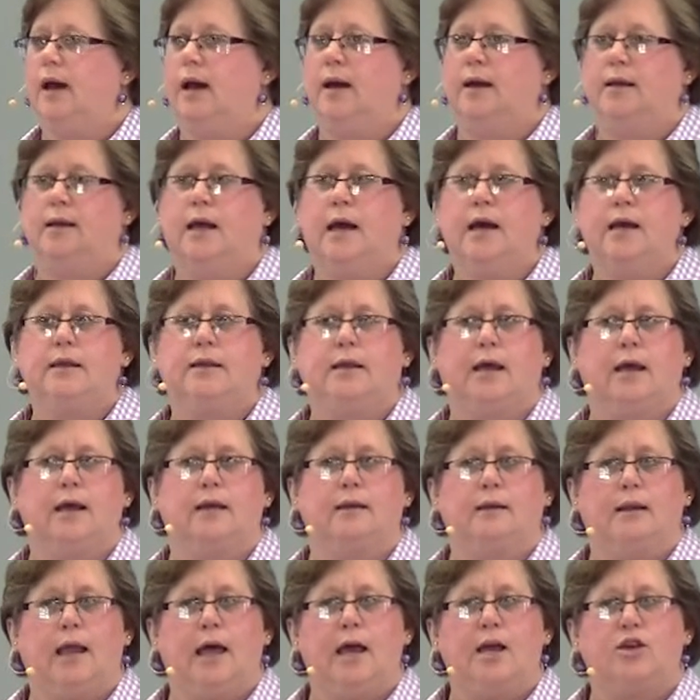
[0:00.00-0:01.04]
I like that
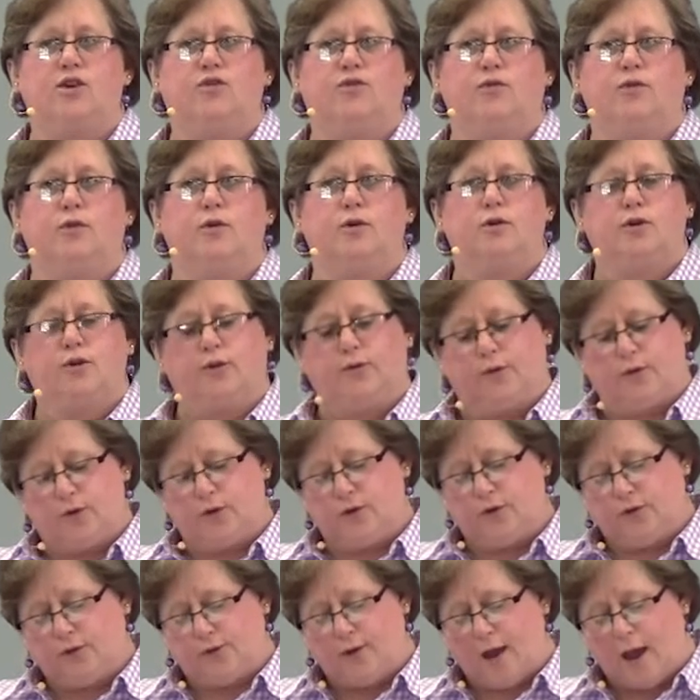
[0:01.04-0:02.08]
last verse,
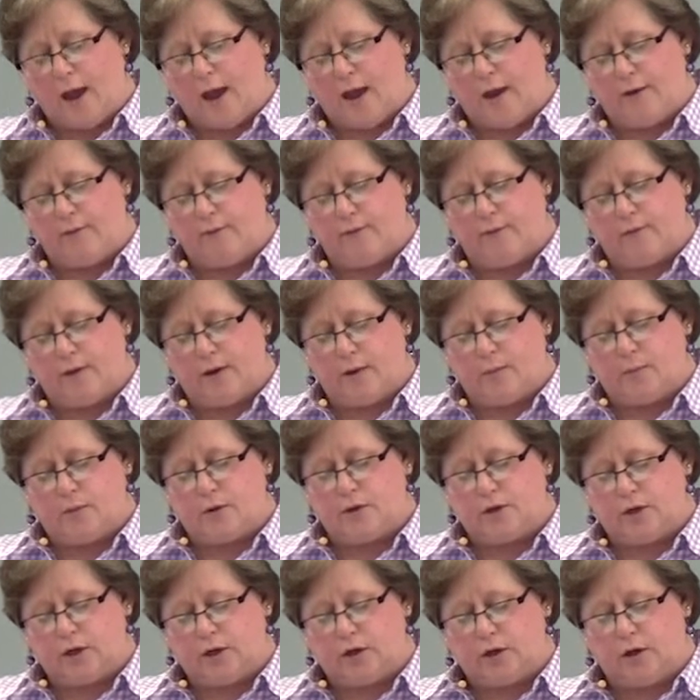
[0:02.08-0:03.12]
verse 5 in
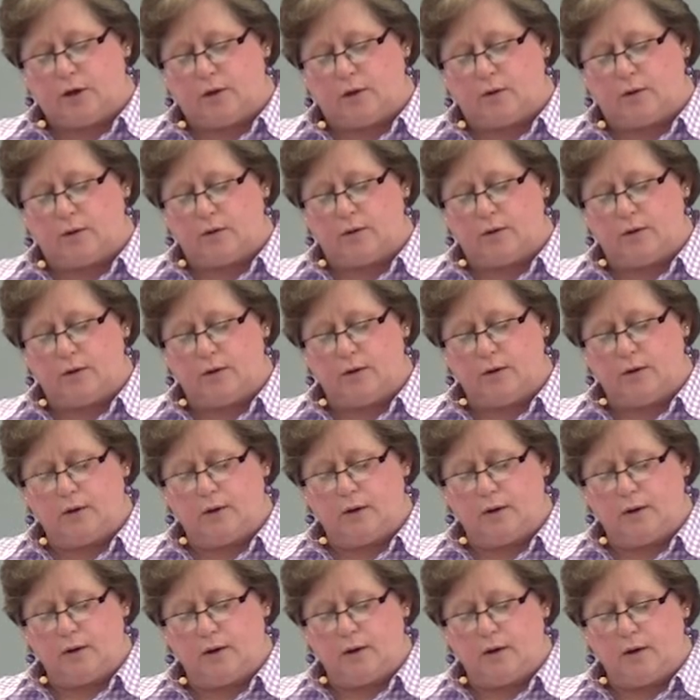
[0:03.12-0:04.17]
particular.
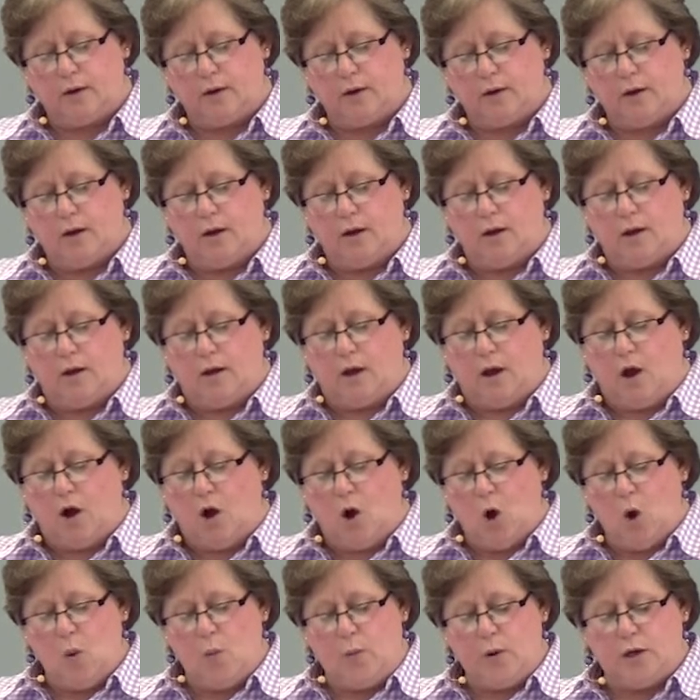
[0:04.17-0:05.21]

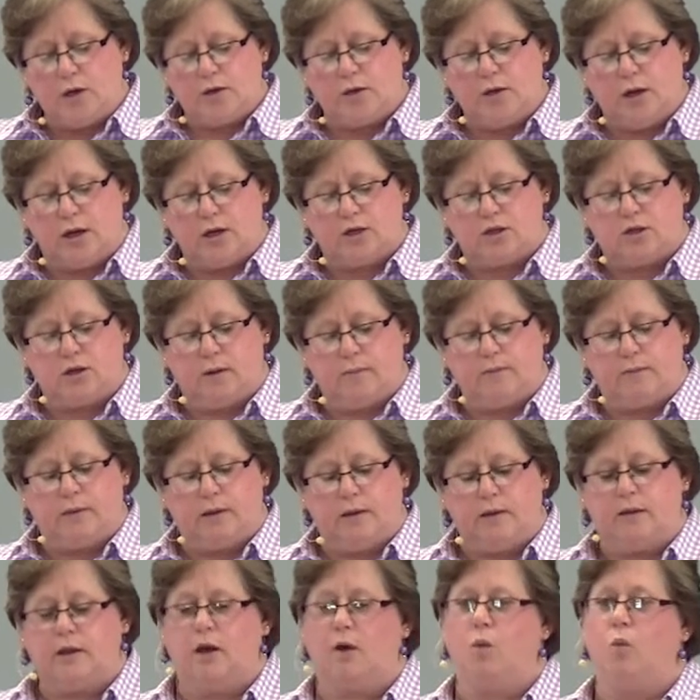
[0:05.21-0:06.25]
Hope is not
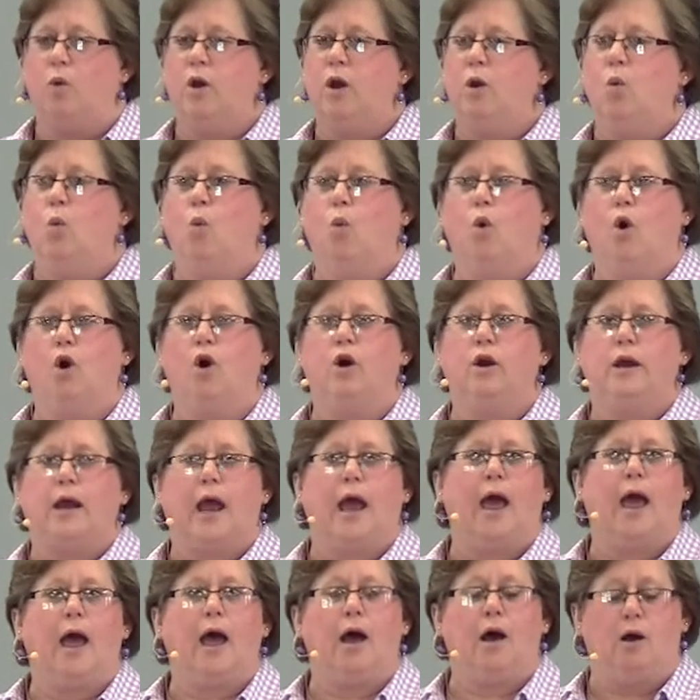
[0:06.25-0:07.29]
something that we work
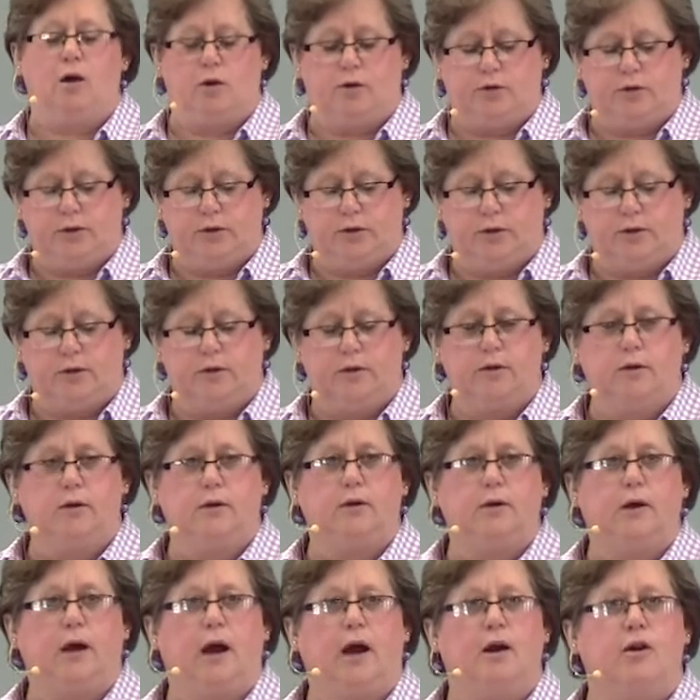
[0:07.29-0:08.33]
out
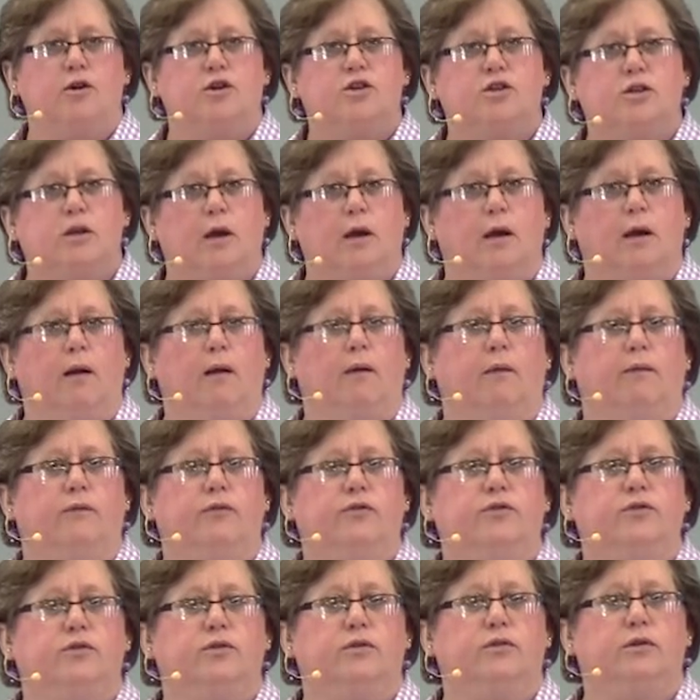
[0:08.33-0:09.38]

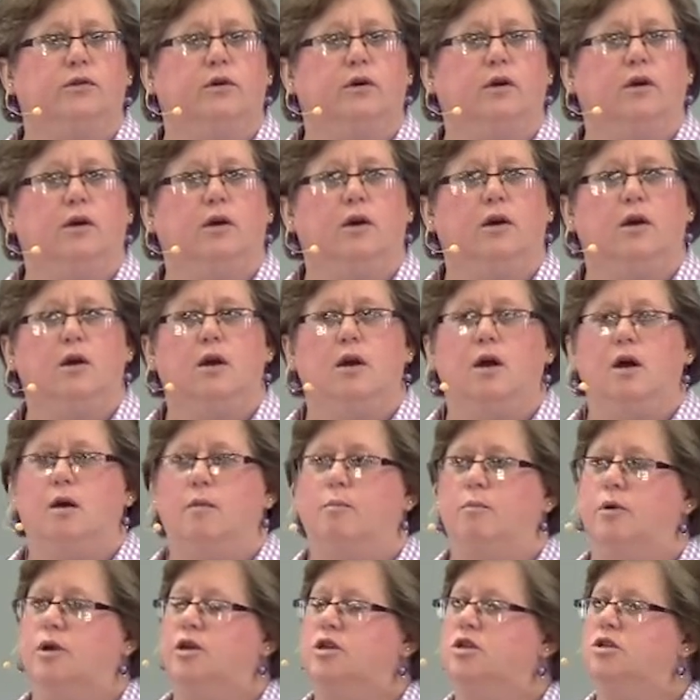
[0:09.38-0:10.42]
ourselves,
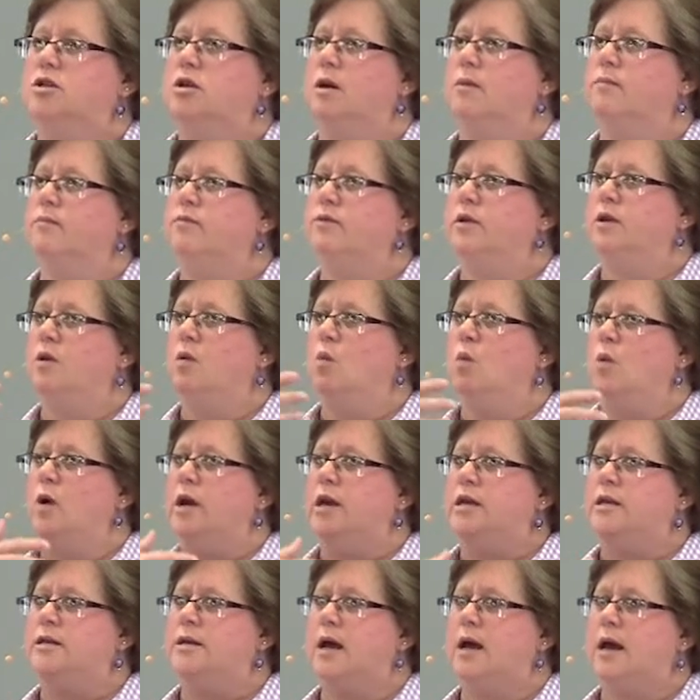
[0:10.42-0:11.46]
but something
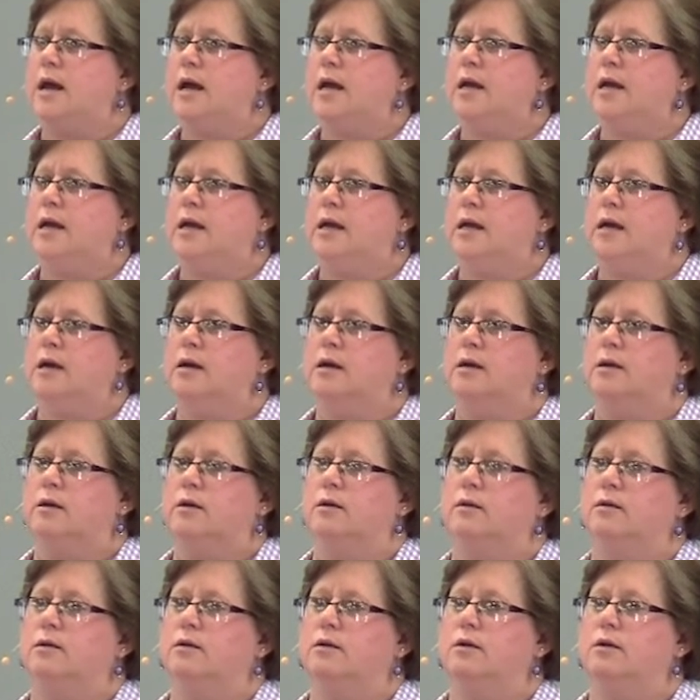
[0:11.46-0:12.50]
we take in